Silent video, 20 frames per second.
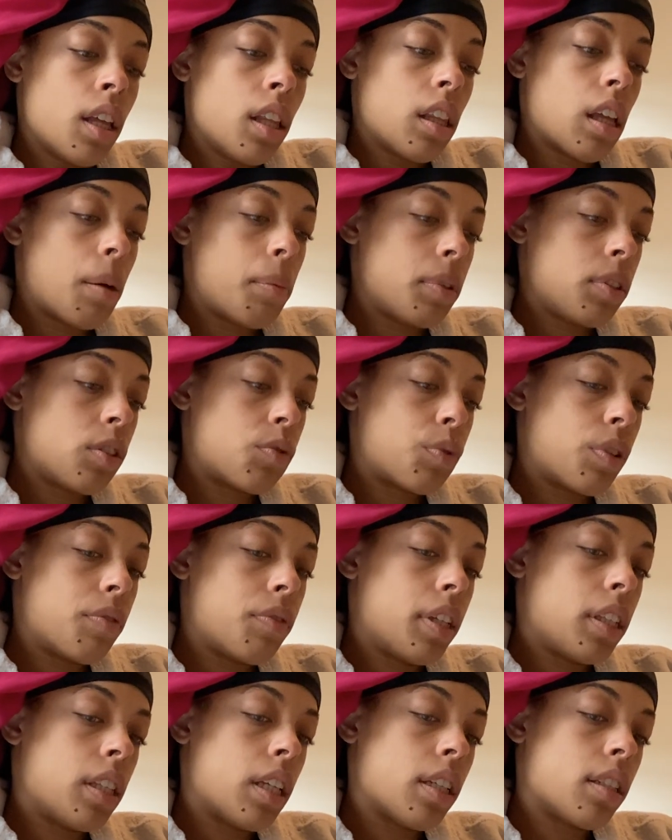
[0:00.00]
I'm going to just
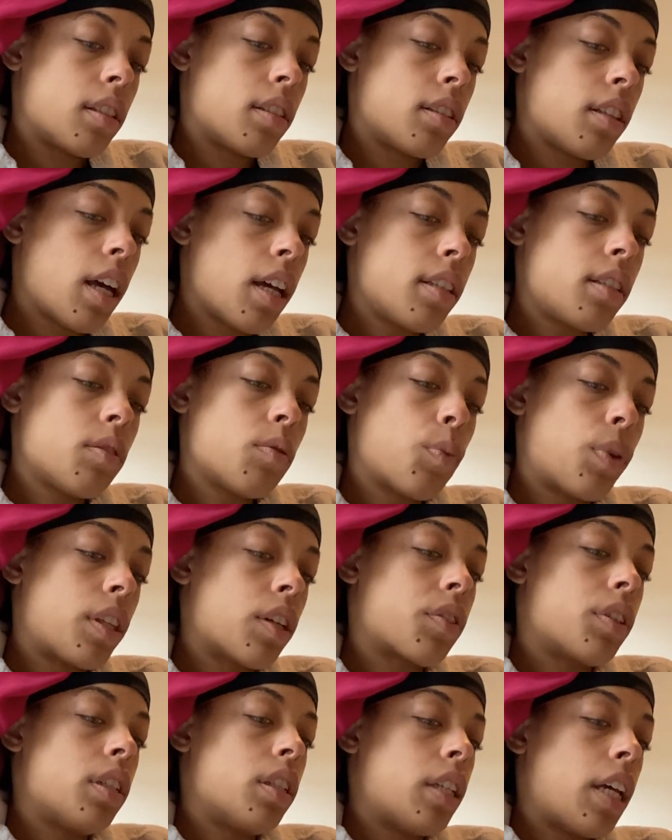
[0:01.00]
reread this. Thus, when the
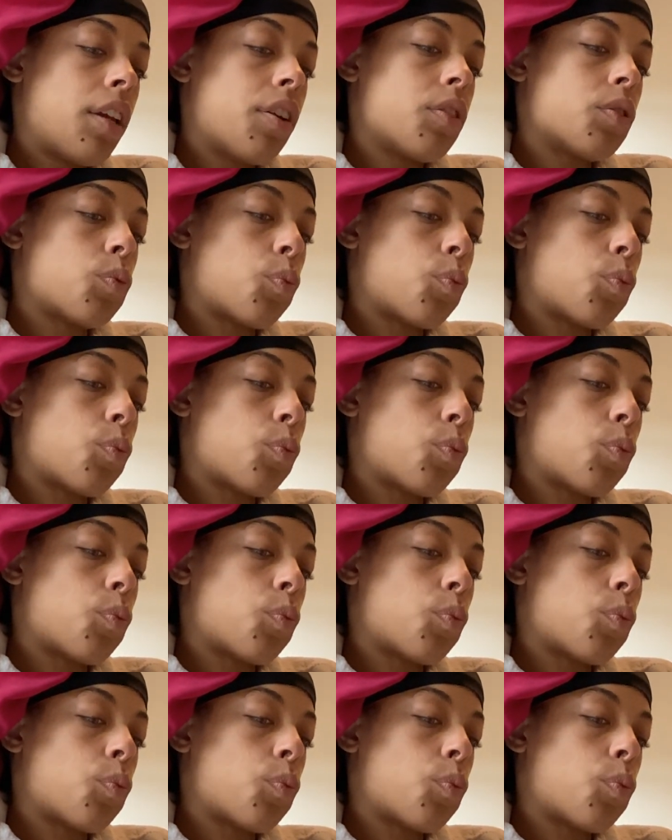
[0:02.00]
Crusaders'